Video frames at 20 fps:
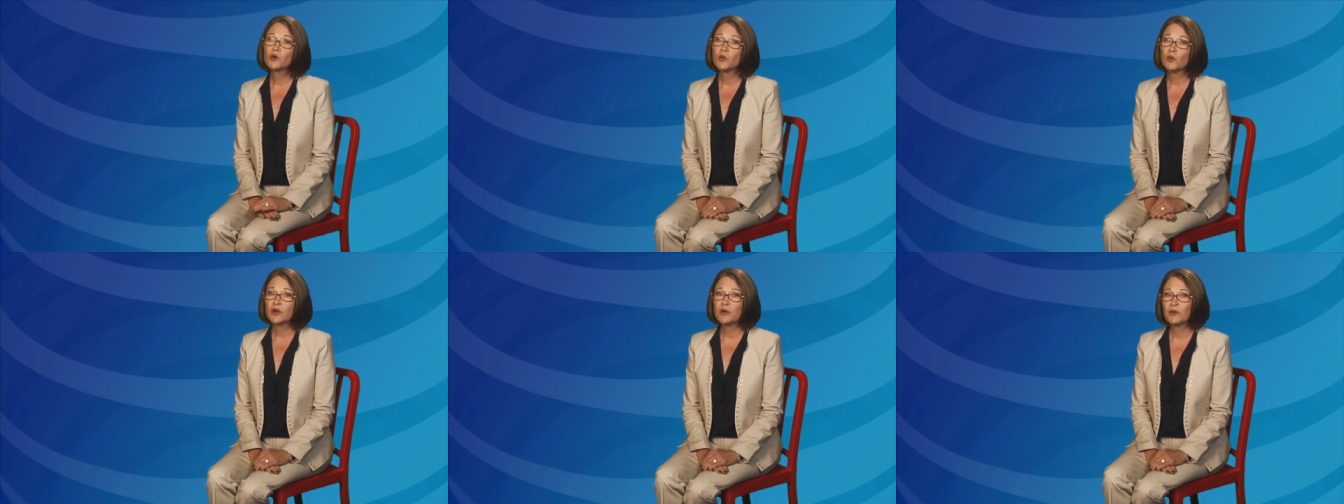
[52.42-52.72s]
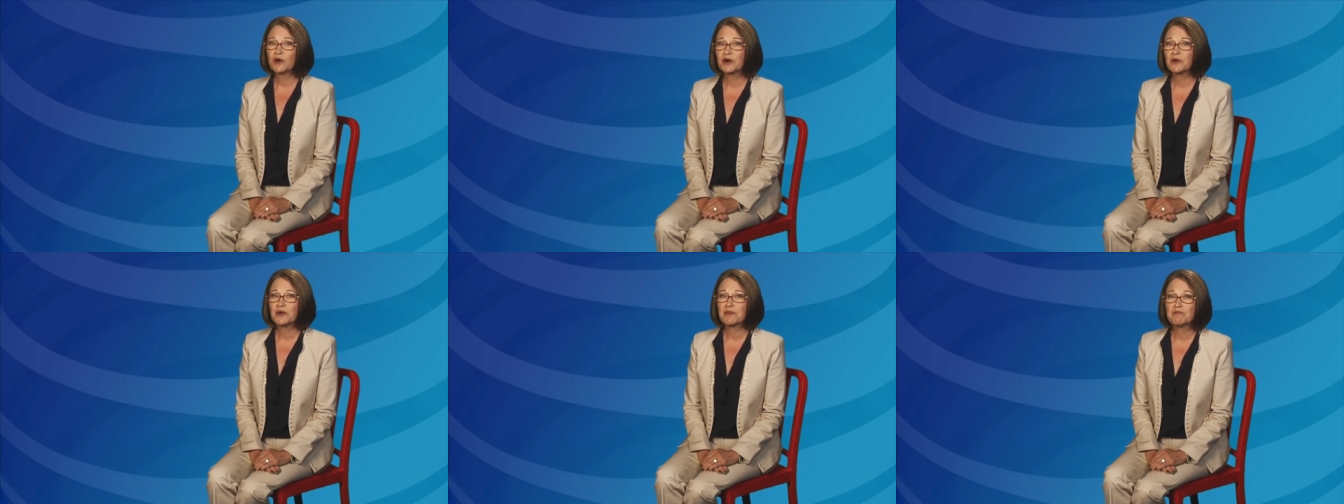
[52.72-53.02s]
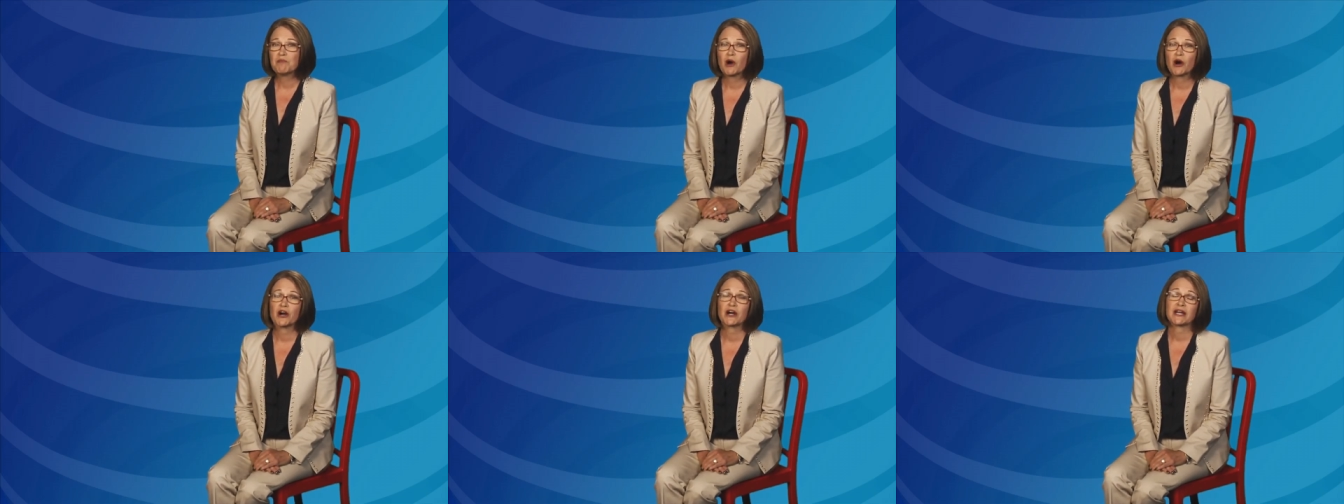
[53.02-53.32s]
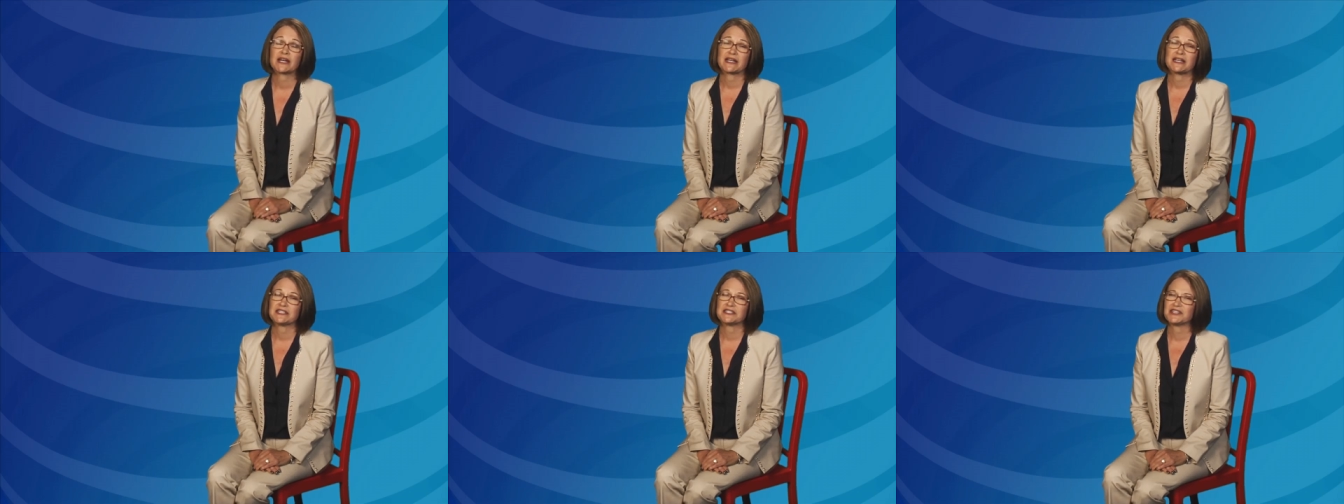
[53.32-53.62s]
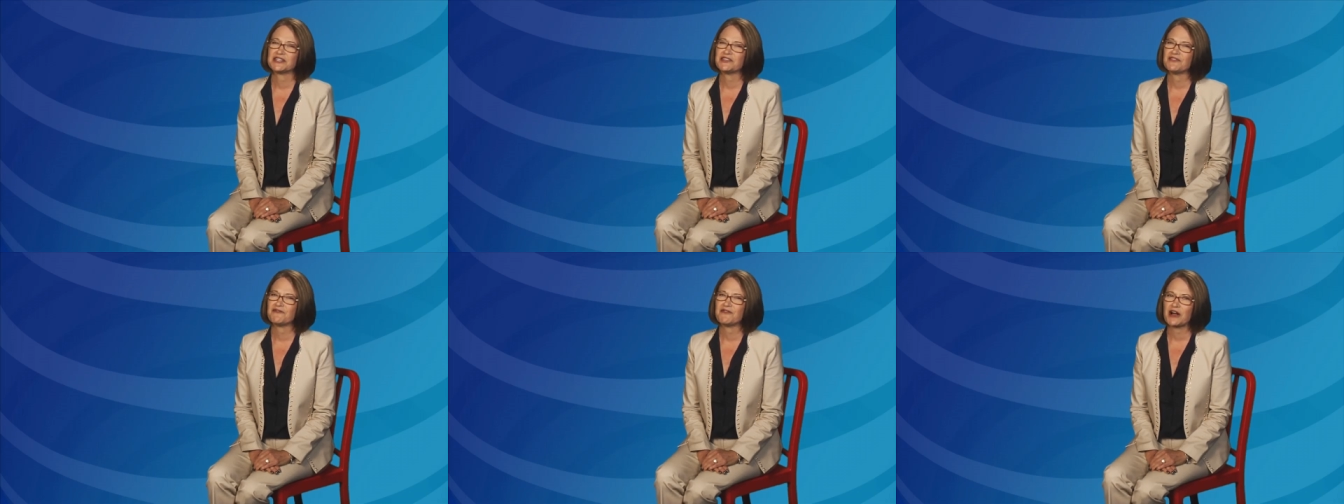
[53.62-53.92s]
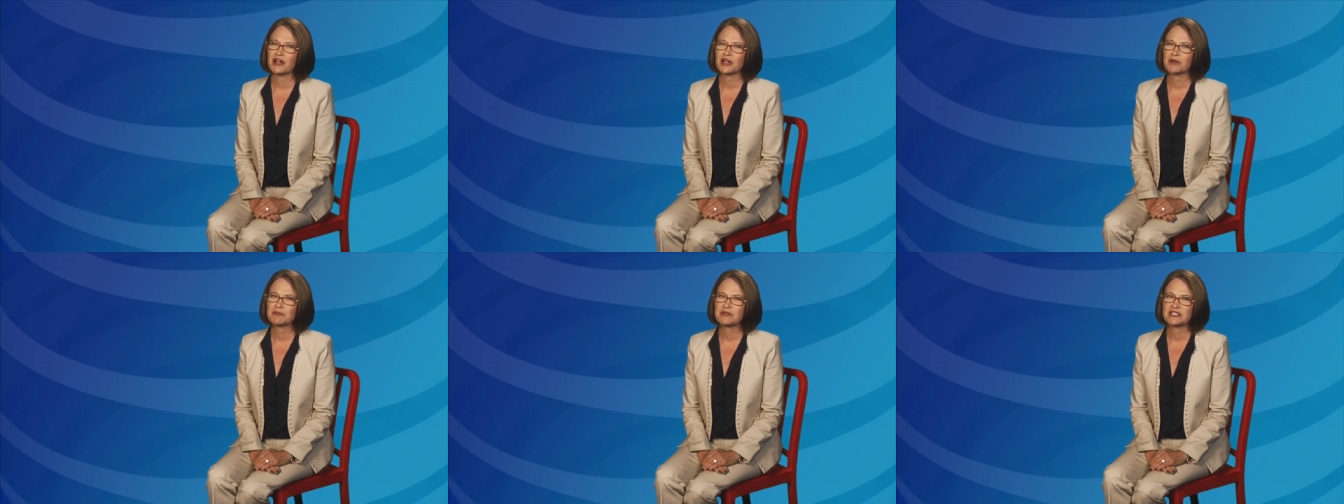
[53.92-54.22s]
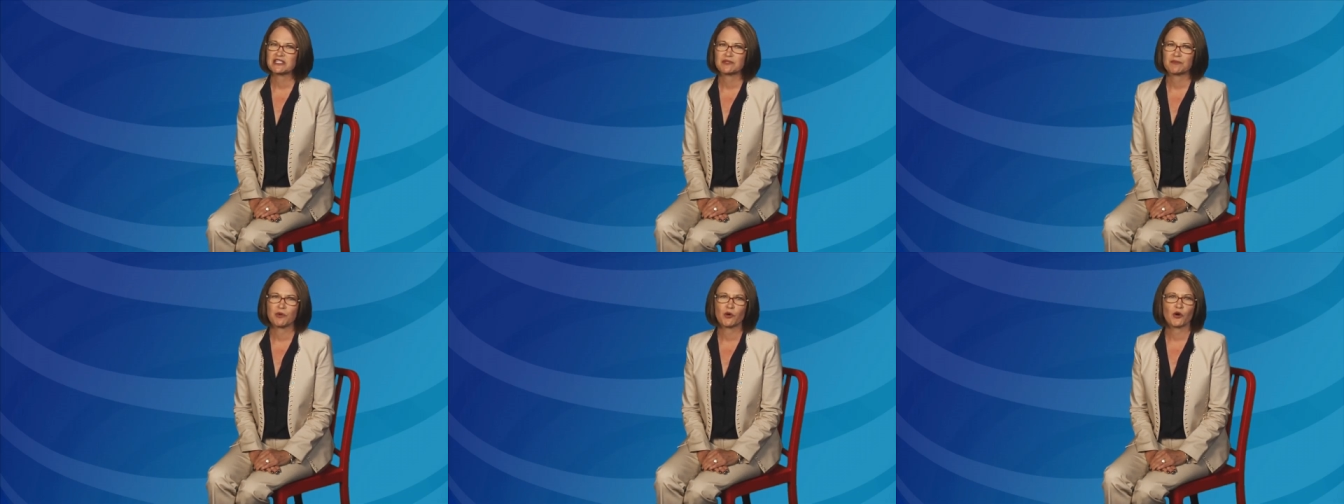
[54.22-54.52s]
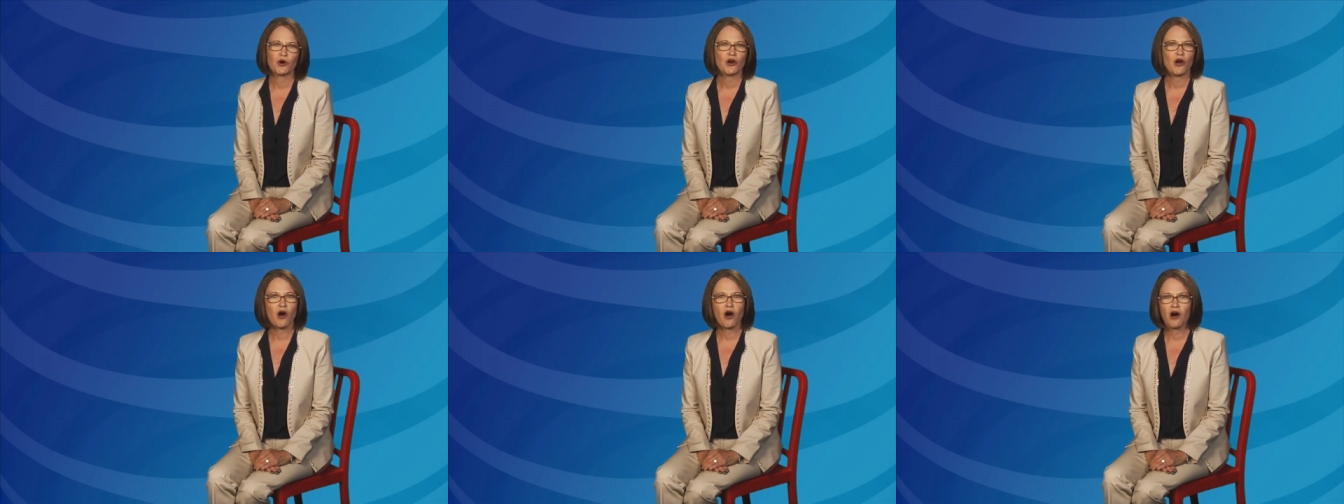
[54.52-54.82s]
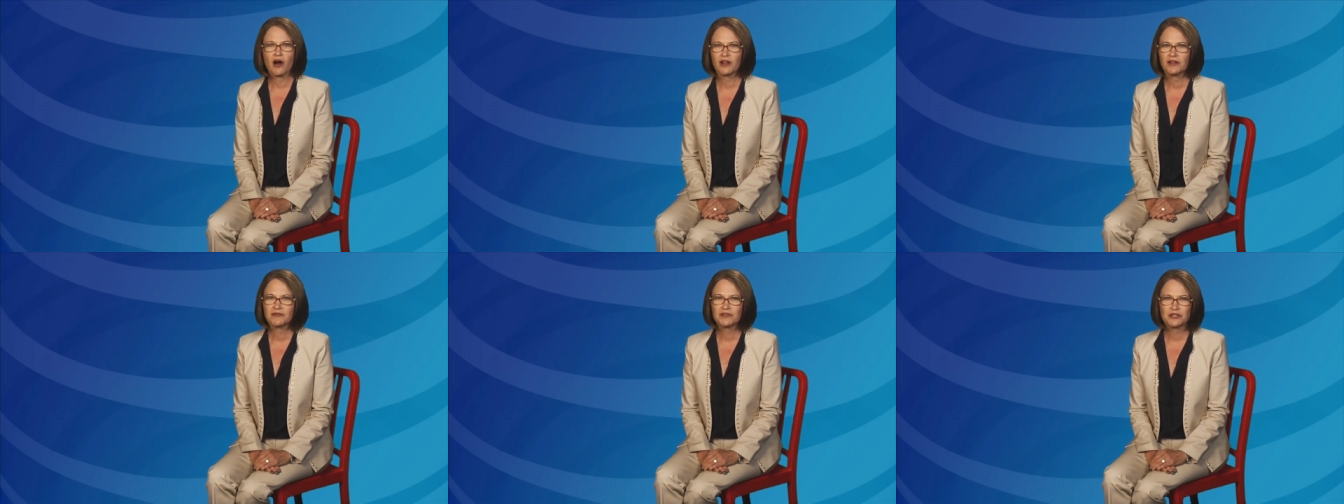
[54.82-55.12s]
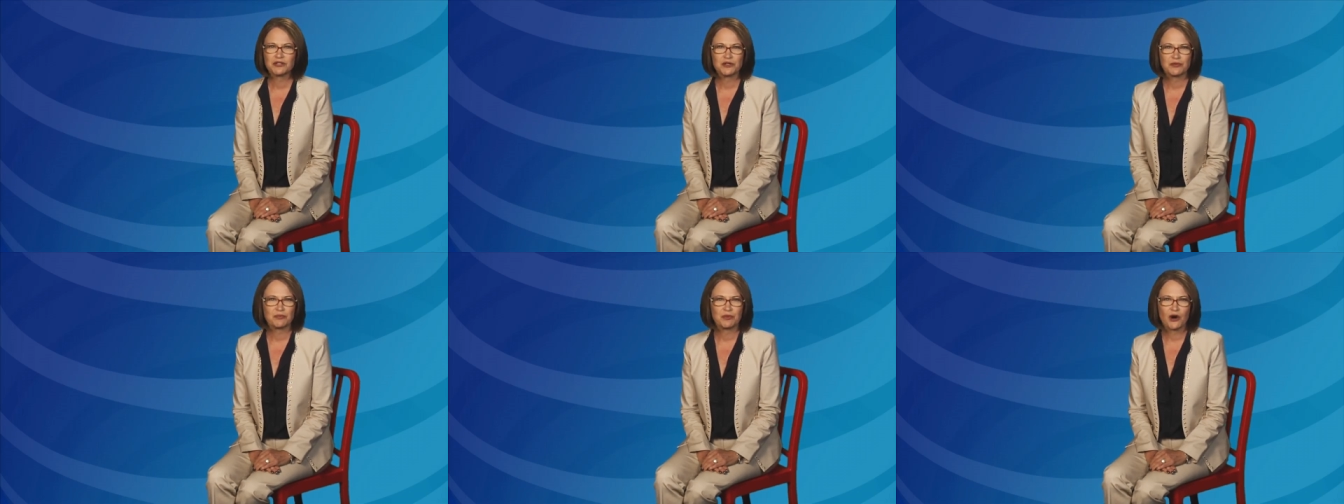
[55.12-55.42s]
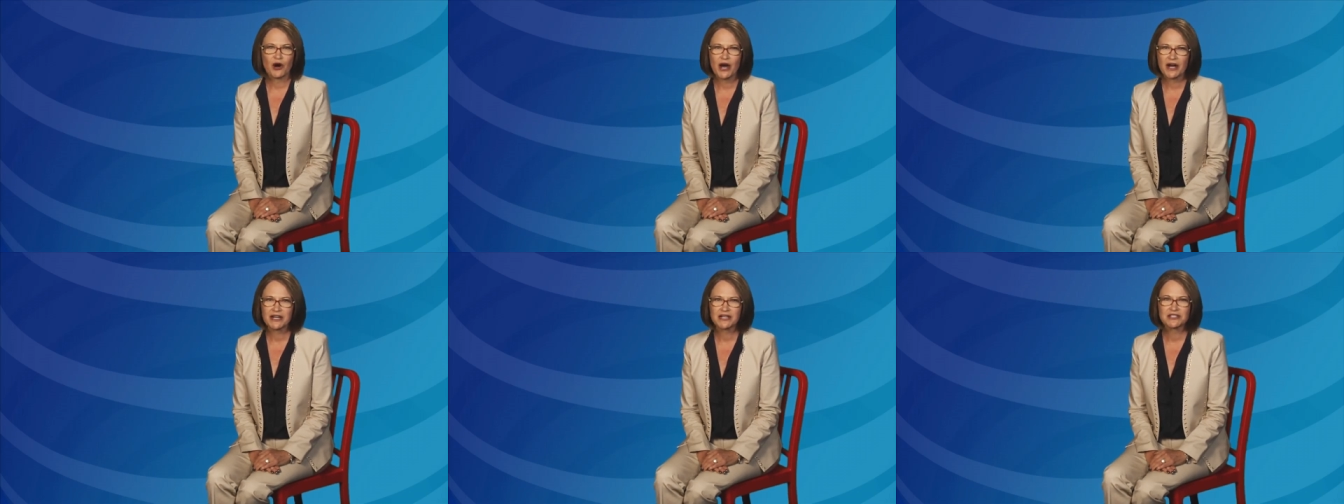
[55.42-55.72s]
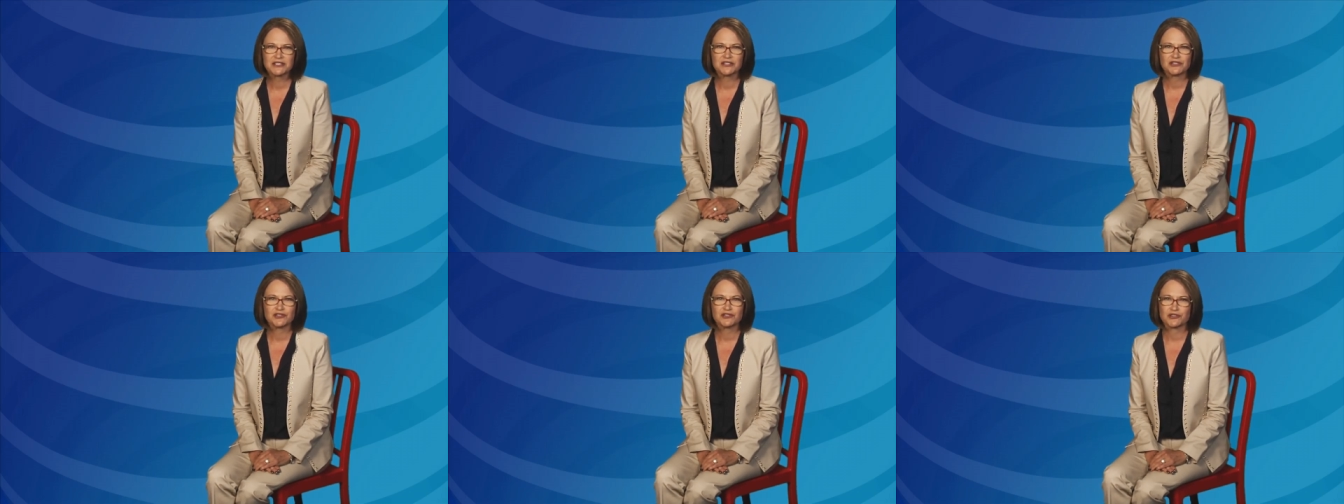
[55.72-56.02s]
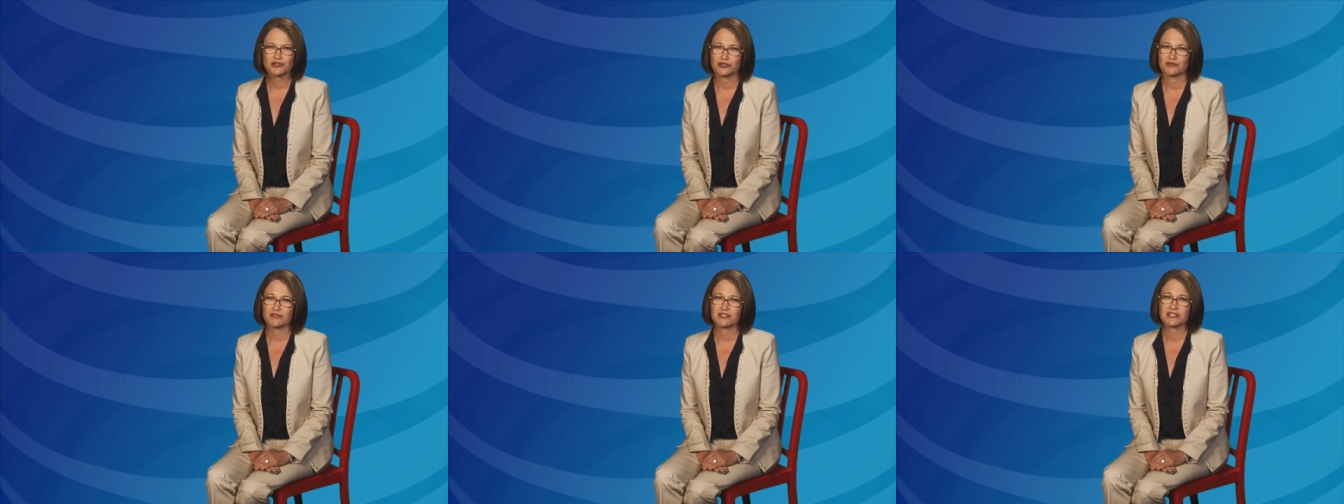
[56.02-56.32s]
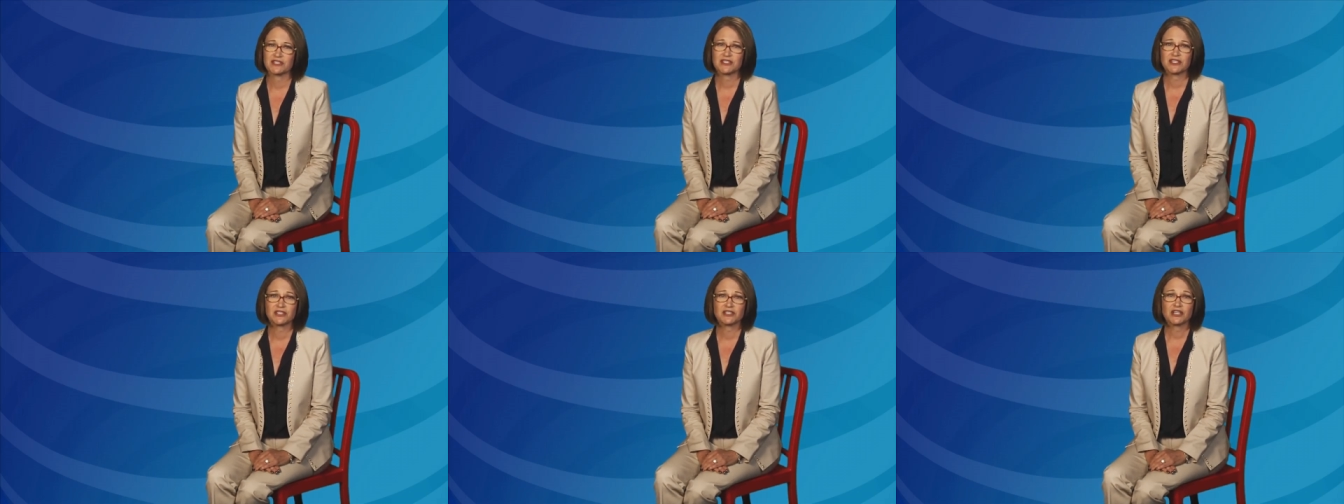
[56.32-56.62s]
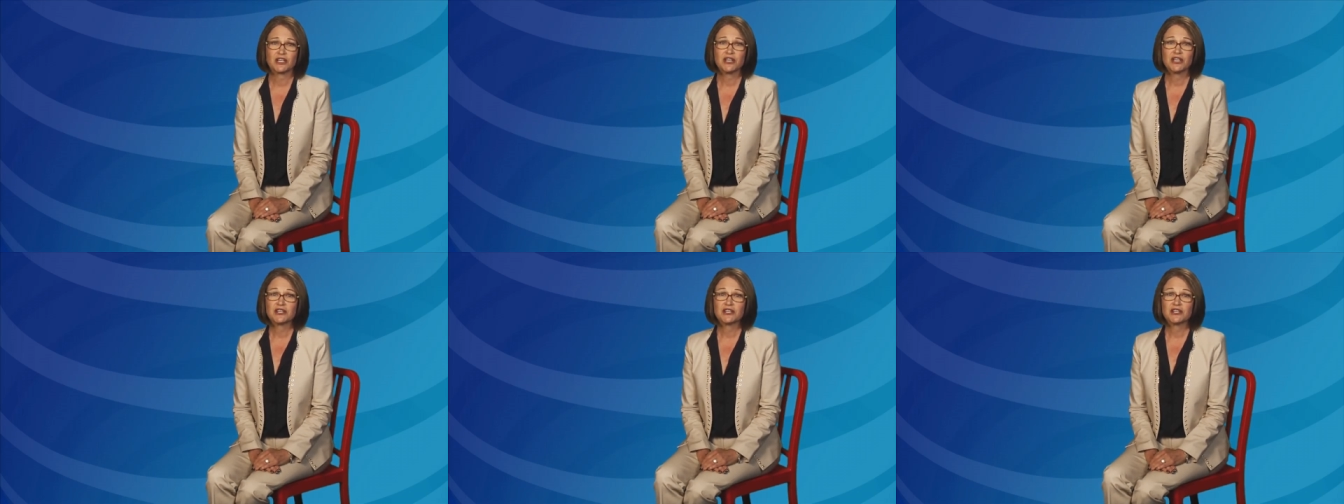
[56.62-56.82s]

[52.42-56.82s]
We work with marketing to develop and support all of the new products and services,